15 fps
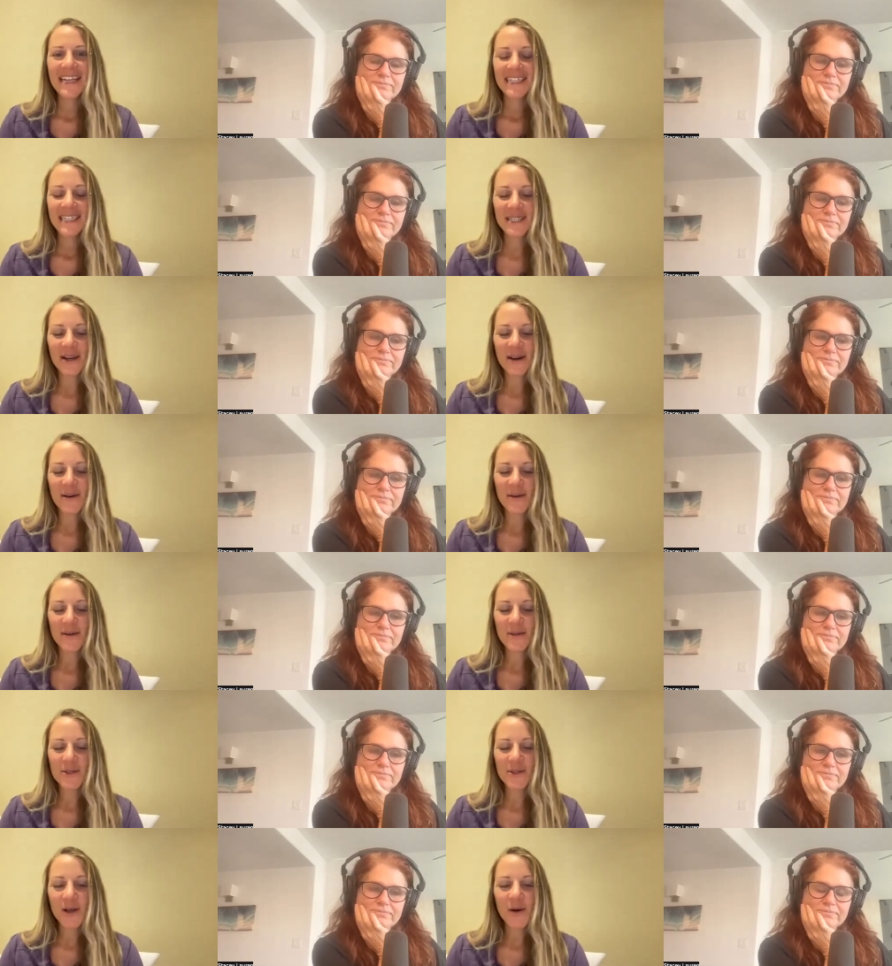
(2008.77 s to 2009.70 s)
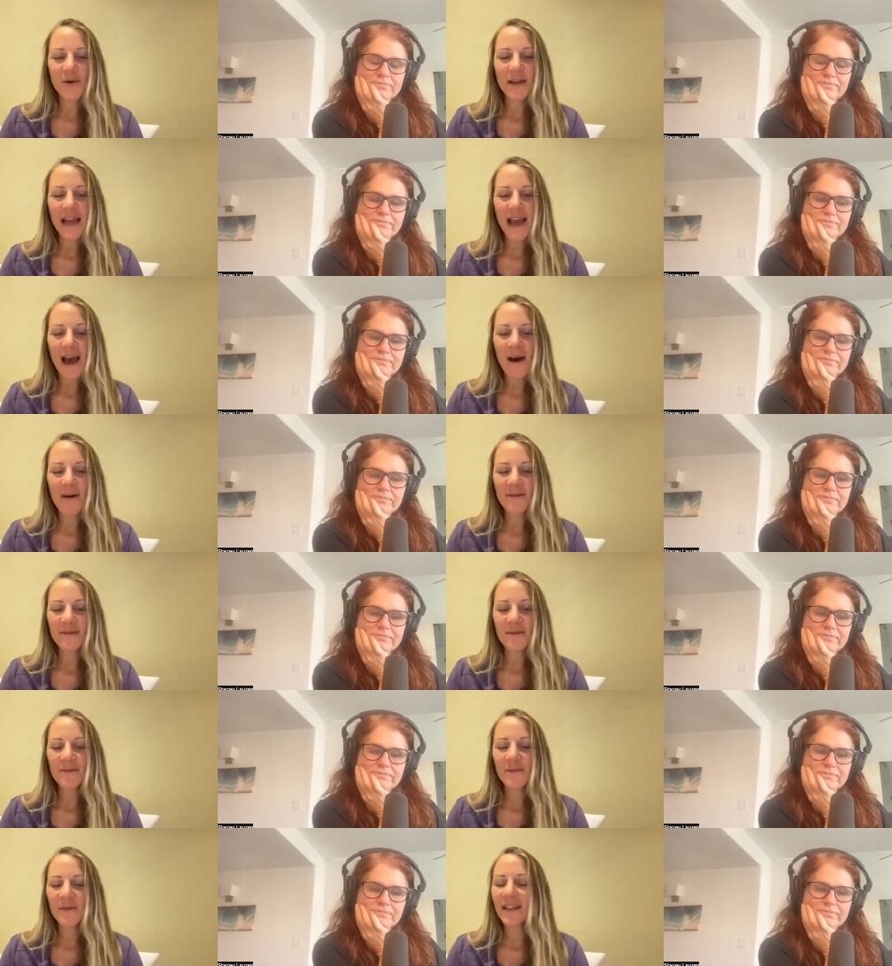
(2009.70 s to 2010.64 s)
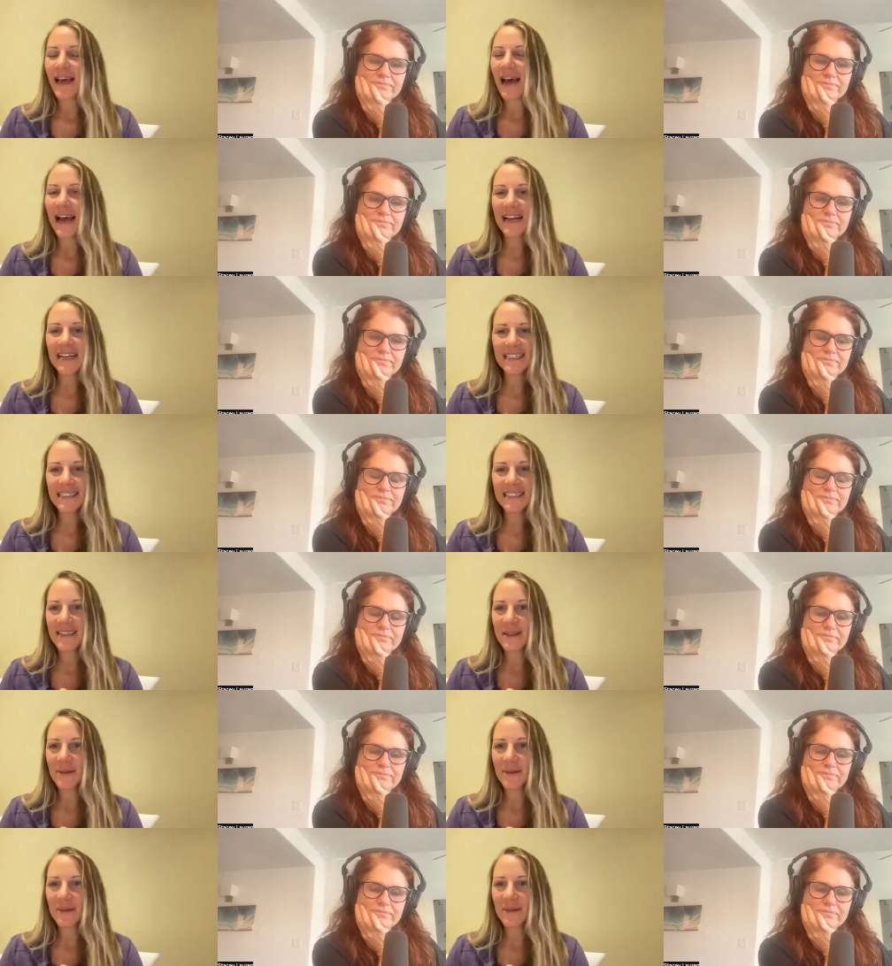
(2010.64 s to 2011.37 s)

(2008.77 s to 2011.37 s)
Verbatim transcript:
Speaker 1: So slow down, relax to